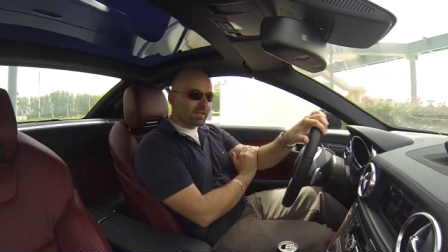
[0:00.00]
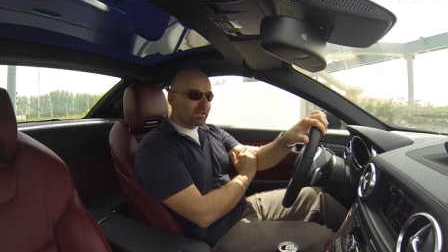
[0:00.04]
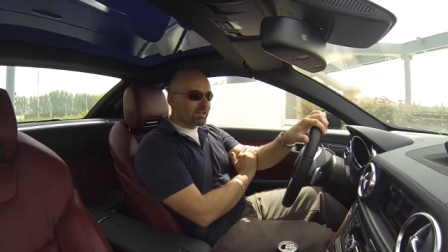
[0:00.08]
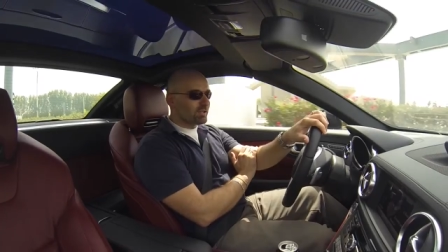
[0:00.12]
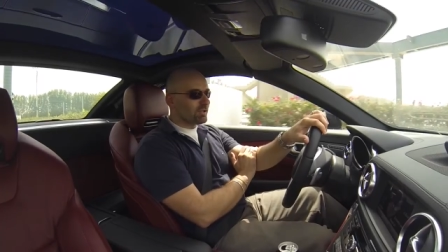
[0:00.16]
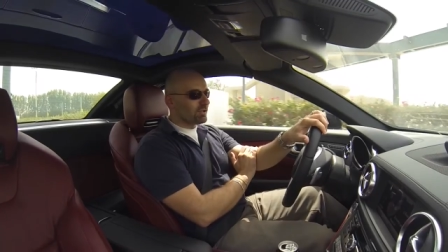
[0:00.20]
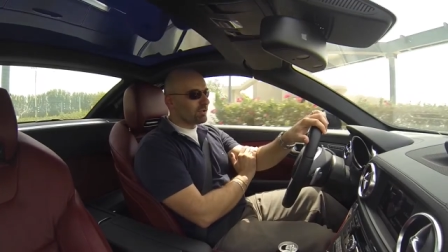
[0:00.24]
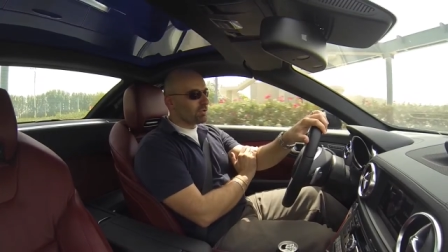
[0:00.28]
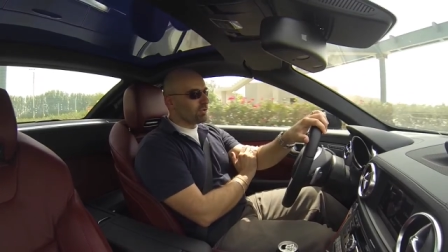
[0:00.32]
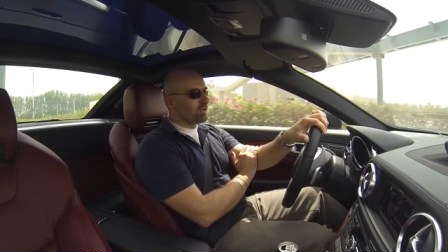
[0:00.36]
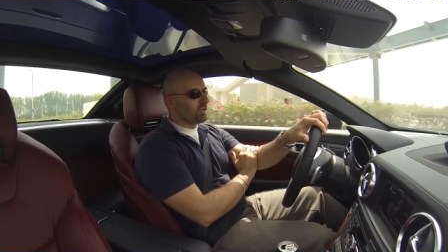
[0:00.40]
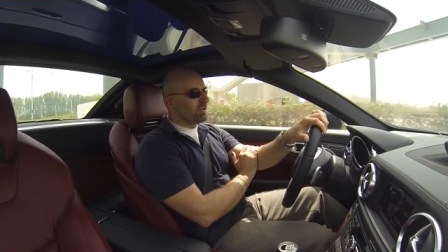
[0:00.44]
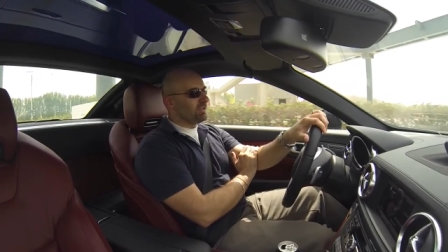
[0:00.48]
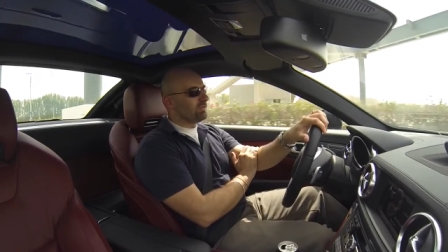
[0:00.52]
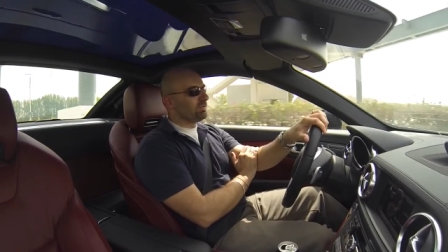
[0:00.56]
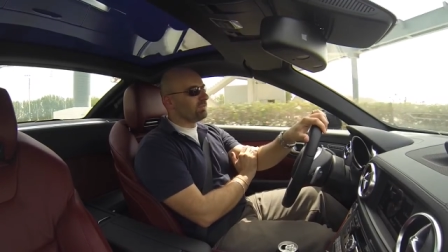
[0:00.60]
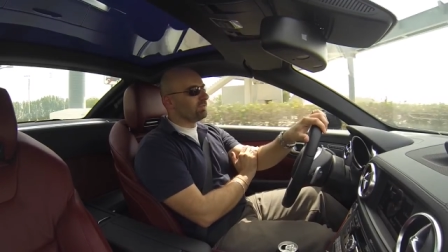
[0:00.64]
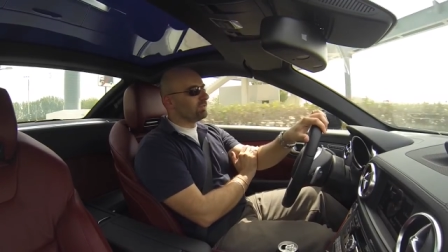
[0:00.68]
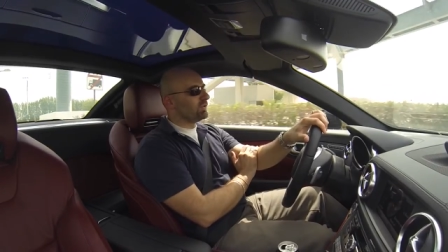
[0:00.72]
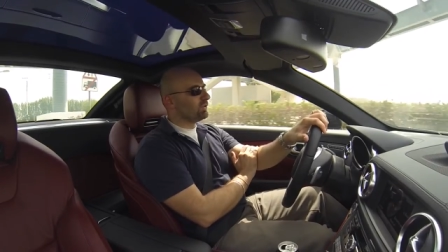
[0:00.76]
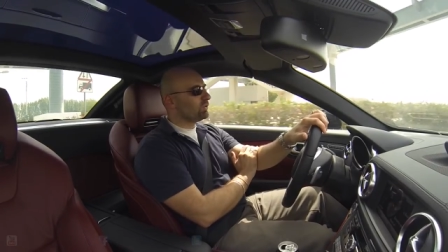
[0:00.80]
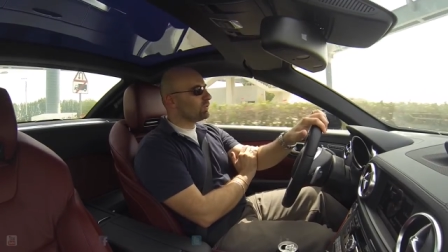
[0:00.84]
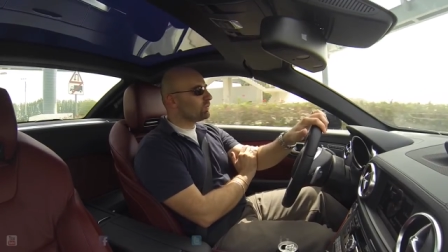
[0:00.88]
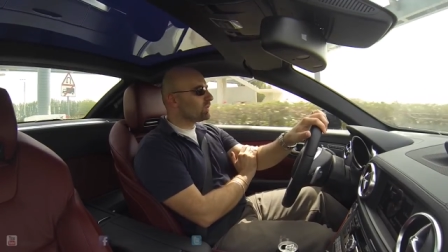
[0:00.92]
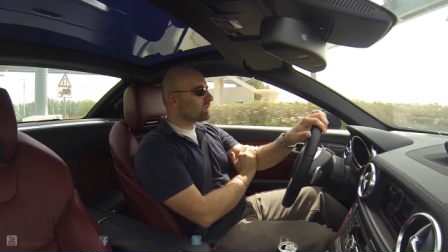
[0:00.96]
So if
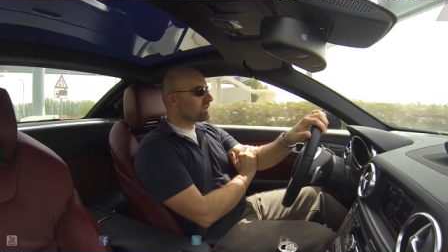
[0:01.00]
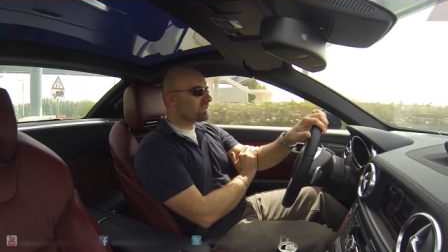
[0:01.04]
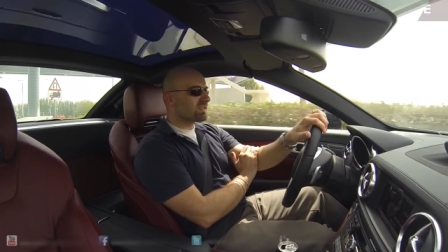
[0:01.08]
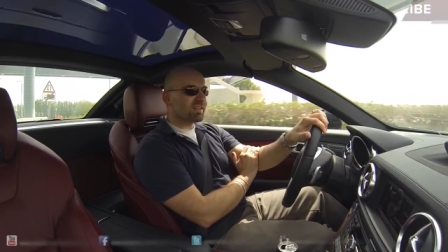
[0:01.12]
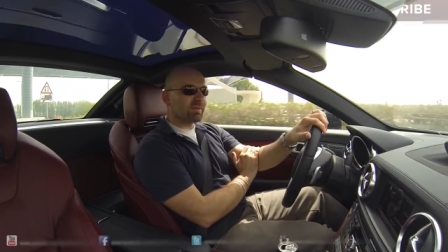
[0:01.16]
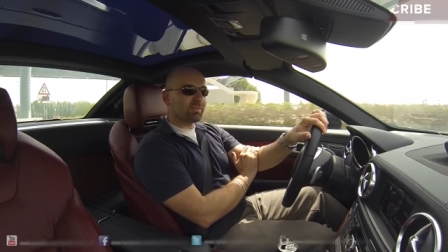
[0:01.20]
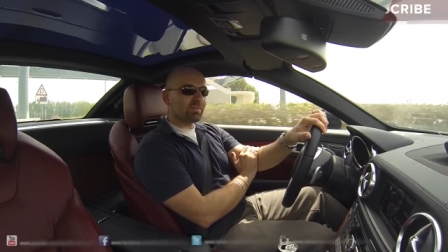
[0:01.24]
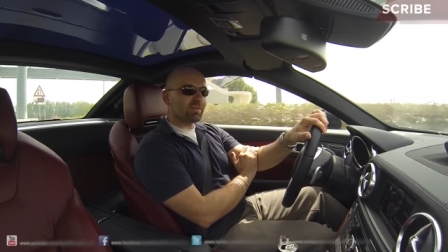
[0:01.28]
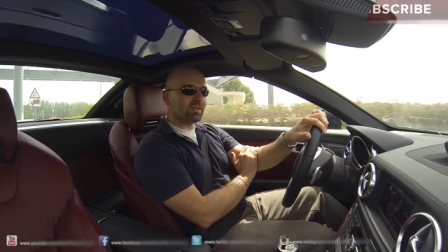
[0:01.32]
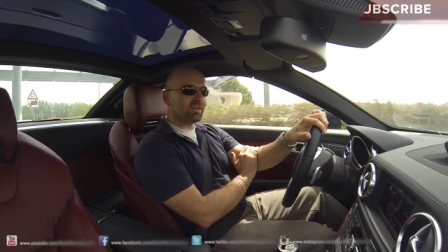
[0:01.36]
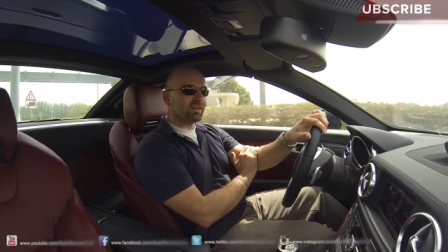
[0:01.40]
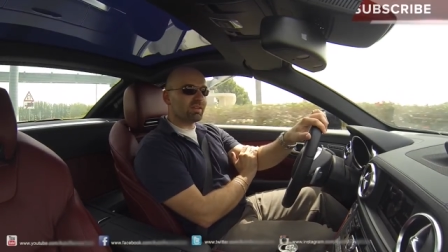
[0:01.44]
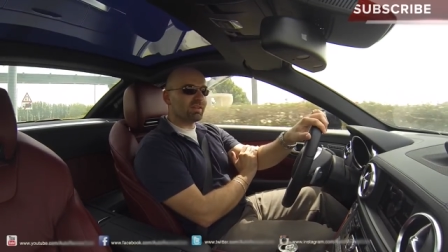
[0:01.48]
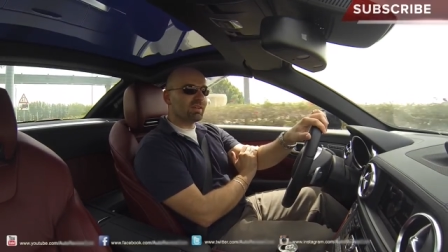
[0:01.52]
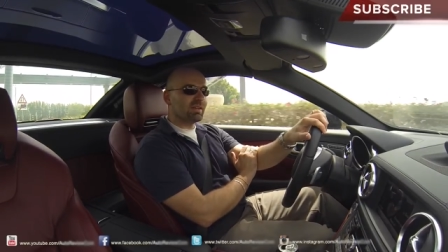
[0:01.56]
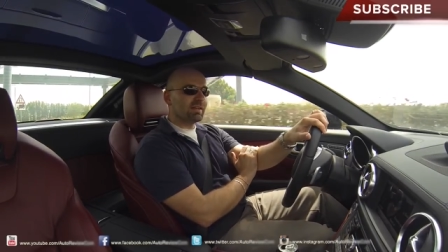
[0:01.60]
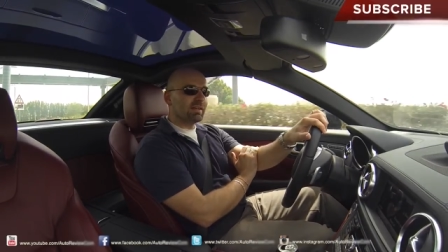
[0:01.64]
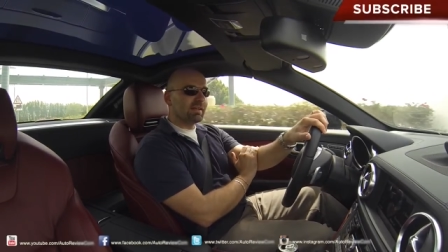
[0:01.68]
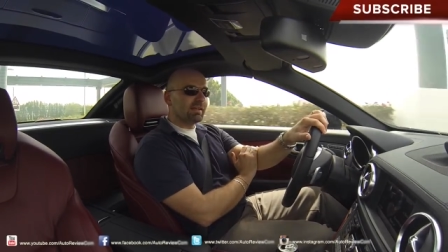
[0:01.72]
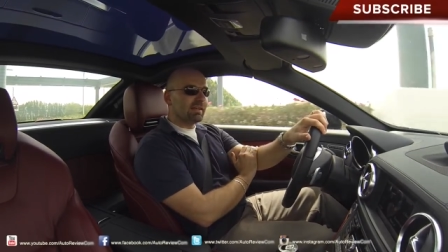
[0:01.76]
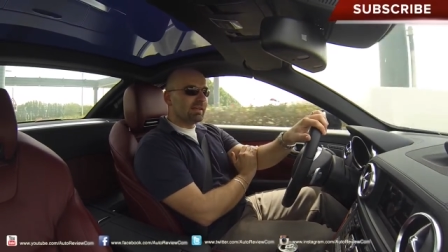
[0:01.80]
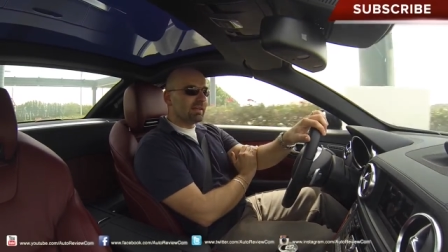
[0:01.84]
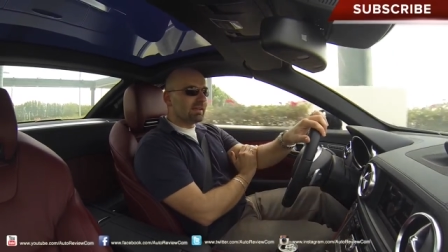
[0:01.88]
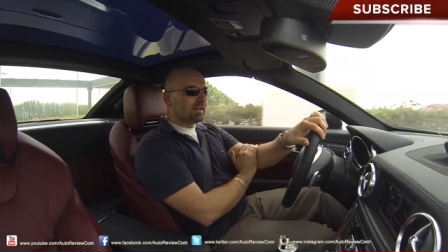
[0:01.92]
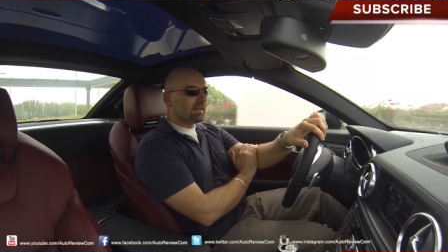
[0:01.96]
you want something
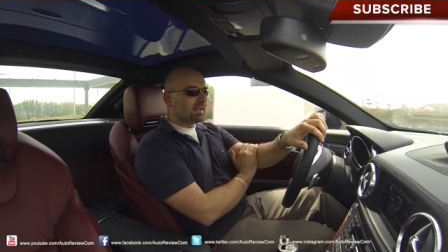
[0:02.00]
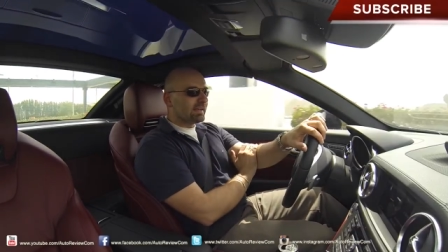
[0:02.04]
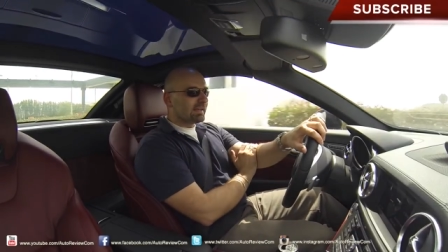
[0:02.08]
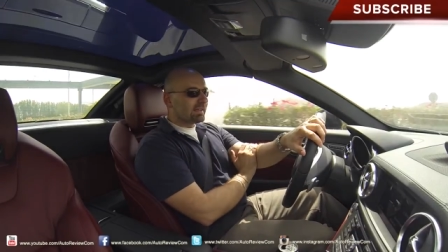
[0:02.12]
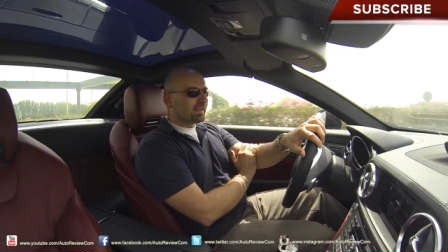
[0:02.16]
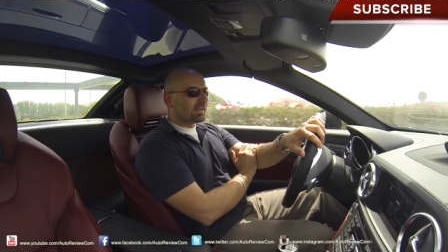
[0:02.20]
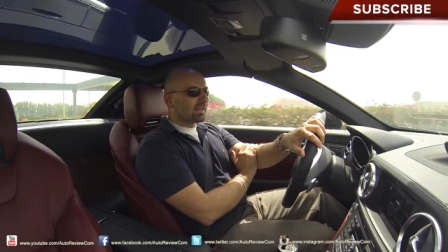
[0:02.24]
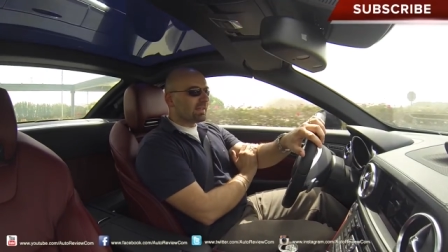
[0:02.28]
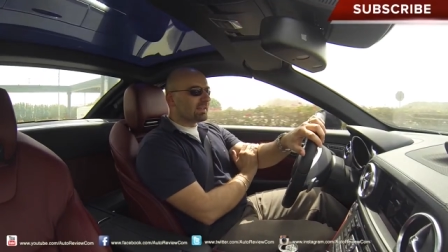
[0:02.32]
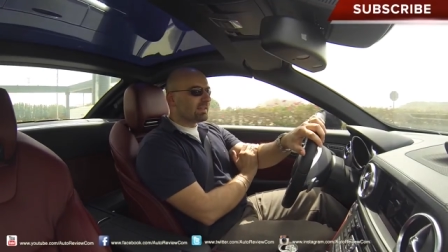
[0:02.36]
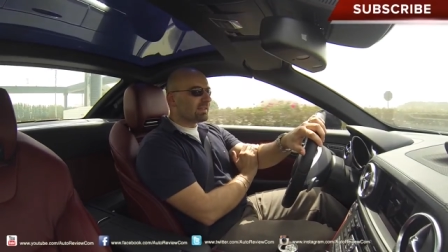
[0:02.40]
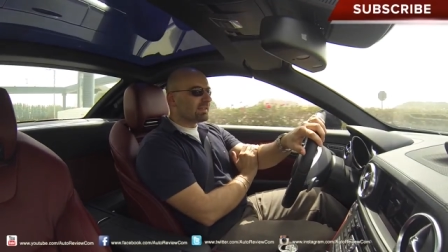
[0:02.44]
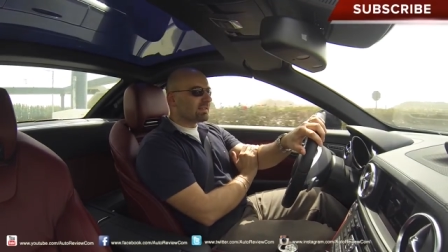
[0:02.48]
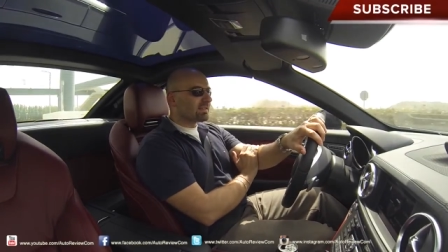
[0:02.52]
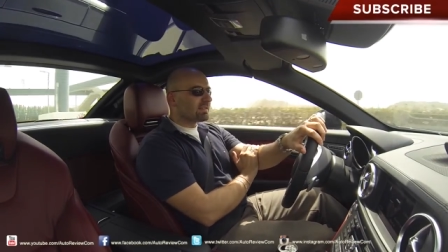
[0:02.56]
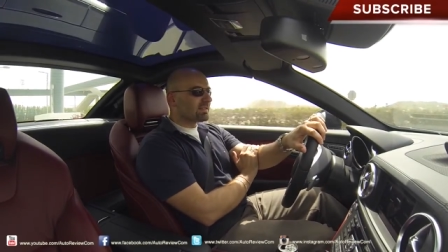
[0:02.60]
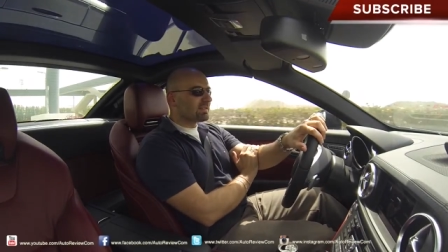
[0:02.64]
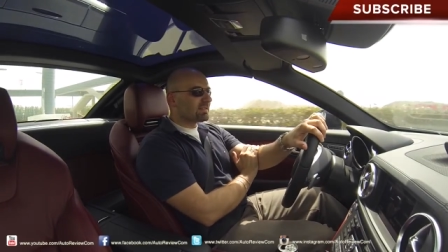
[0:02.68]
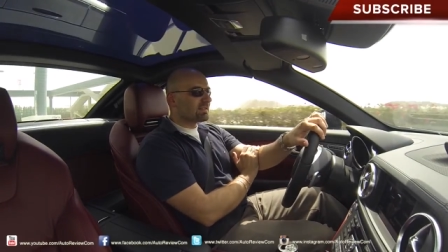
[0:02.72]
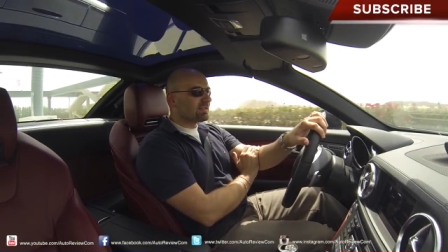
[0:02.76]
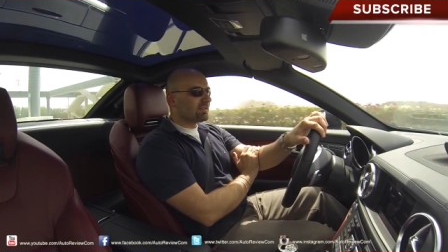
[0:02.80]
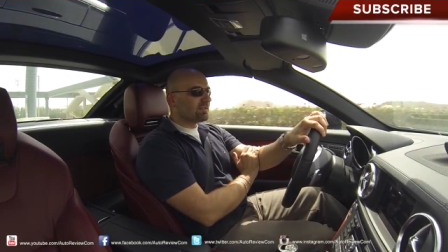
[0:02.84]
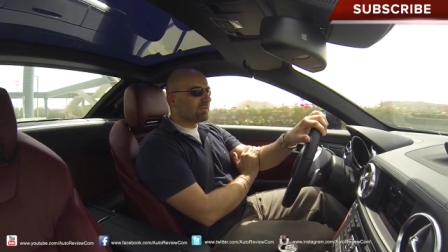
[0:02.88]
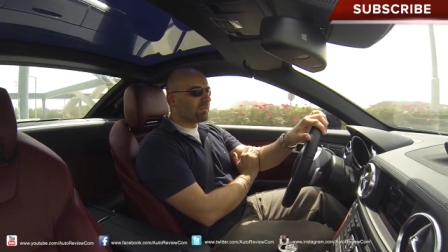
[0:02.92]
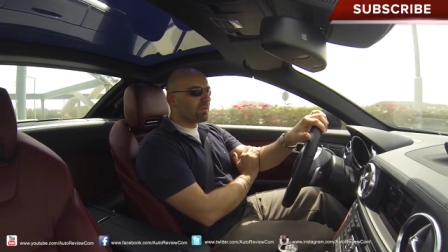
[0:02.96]
that is